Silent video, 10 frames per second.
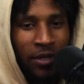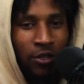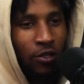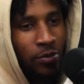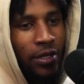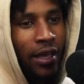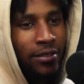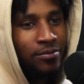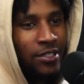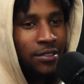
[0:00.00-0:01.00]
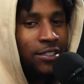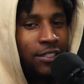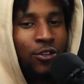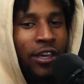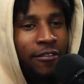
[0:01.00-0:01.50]
nigga will be like, he
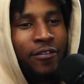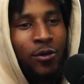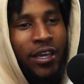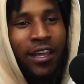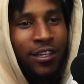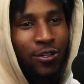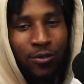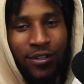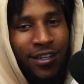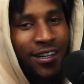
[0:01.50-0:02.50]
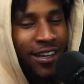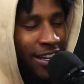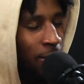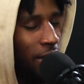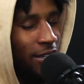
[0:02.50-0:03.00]
still can't fuck with Eddie though, and
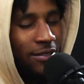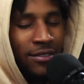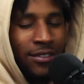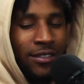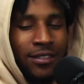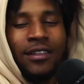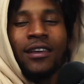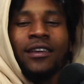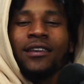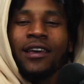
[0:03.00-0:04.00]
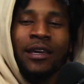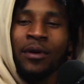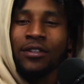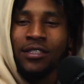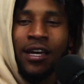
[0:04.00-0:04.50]
I'm like, this nigga ain't came
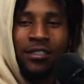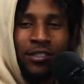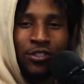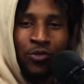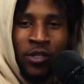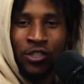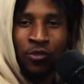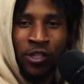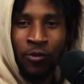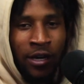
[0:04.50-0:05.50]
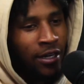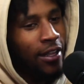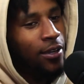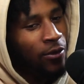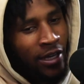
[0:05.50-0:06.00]
outside since 2021.
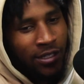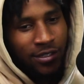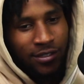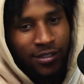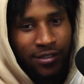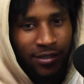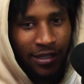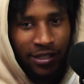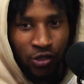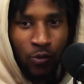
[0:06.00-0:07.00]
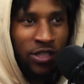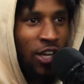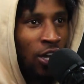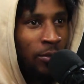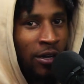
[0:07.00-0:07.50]
Like what? Like this what we
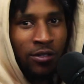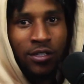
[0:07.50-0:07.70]
talking about?